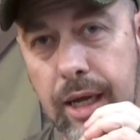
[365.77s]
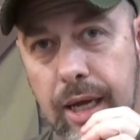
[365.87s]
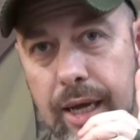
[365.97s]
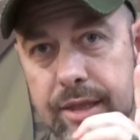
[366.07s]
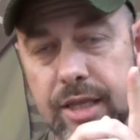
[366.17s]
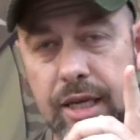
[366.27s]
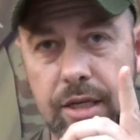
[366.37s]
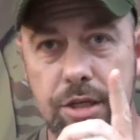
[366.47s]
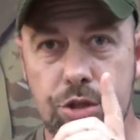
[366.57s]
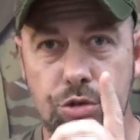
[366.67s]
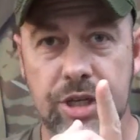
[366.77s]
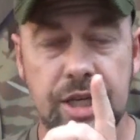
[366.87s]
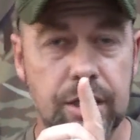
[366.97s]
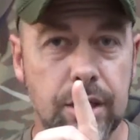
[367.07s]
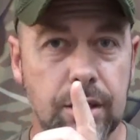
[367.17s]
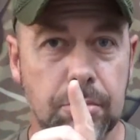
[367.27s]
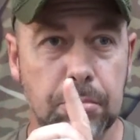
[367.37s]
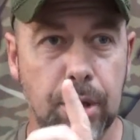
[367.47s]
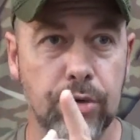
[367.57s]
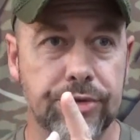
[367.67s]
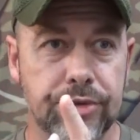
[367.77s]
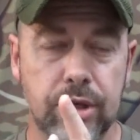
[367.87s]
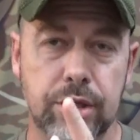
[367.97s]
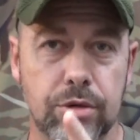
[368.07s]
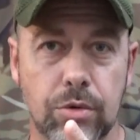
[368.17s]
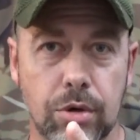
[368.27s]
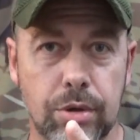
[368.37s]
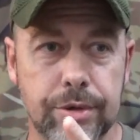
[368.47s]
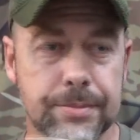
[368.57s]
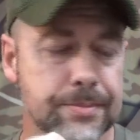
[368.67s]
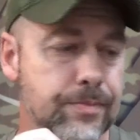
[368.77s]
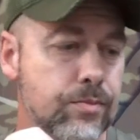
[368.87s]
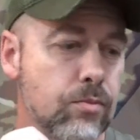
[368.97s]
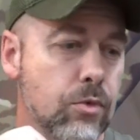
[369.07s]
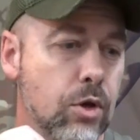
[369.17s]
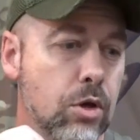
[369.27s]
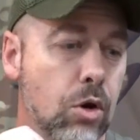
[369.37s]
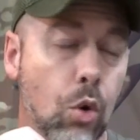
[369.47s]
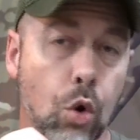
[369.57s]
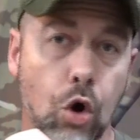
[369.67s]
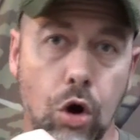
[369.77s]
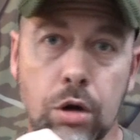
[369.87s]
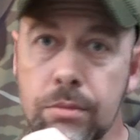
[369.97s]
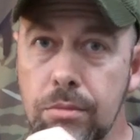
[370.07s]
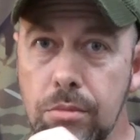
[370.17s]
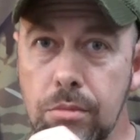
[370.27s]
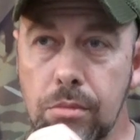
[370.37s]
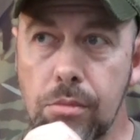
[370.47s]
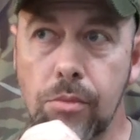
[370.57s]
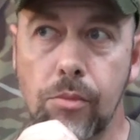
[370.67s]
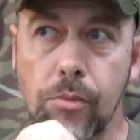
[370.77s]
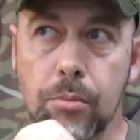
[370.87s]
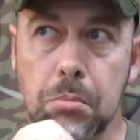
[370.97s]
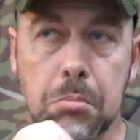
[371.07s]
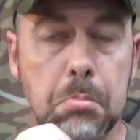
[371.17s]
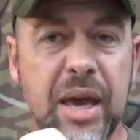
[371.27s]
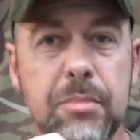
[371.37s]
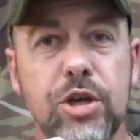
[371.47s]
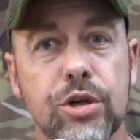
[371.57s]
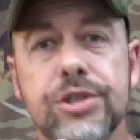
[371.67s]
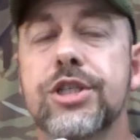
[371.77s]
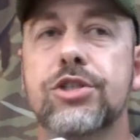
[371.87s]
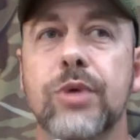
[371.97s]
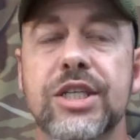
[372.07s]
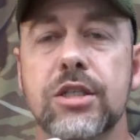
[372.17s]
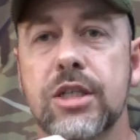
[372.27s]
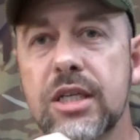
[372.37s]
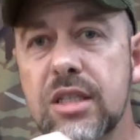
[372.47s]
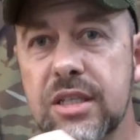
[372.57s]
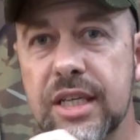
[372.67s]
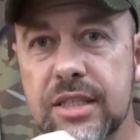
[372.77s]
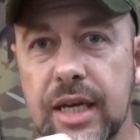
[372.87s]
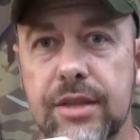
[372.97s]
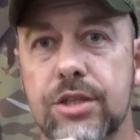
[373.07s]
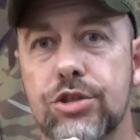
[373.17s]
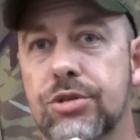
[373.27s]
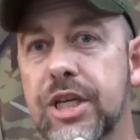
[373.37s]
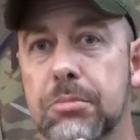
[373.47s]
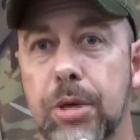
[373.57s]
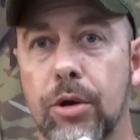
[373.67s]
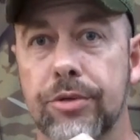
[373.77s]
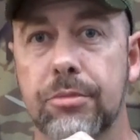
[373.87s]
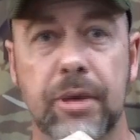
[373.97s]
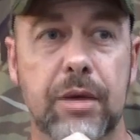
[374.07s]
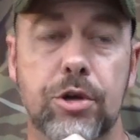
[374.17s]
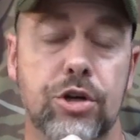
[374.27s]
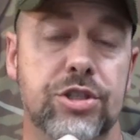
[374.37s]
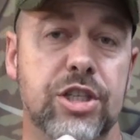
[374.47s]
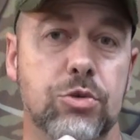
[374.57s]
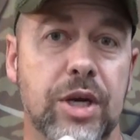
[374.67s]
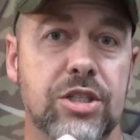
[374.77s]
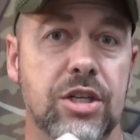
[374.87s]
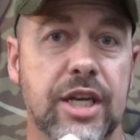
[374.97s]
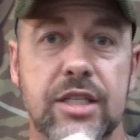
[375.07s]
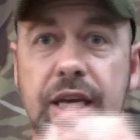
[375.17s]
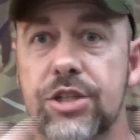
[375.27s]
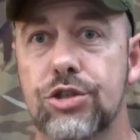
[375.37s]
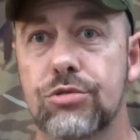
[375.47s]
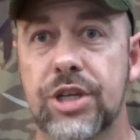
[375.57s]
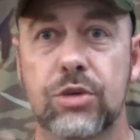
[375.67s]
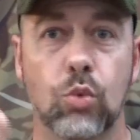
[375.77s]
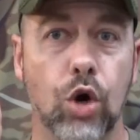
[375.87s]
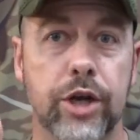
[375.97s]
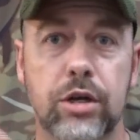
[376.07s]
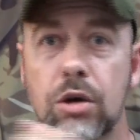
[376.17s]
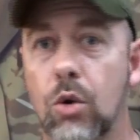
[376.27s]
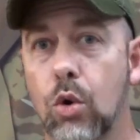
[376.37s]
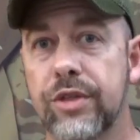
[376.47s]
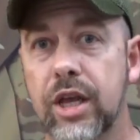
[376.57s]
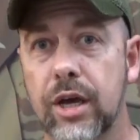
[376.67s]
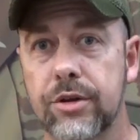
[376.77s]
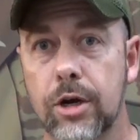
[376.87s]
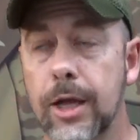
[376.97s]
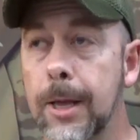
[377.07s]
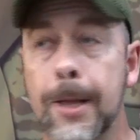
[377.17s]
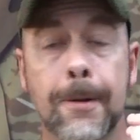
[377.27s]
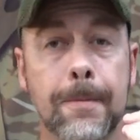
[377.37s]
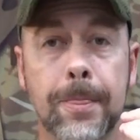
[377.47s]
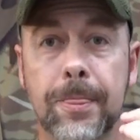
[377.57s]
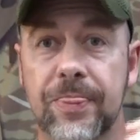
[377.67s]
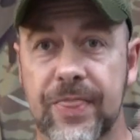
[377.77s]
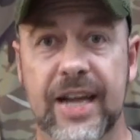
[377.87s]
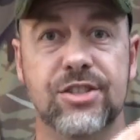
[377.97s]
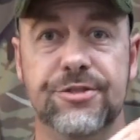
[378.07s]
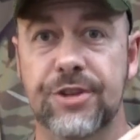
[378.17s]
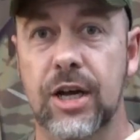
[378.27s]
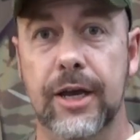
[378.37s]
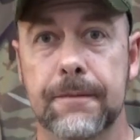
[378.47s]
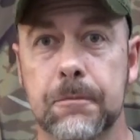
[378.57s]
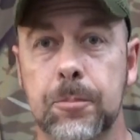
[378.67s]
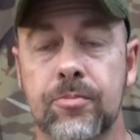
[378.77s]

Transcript: I think you need both in the world. Or maybe your situation doesn't dictate that you need both. Maybe your situation dictates you need one or the other. That's fine.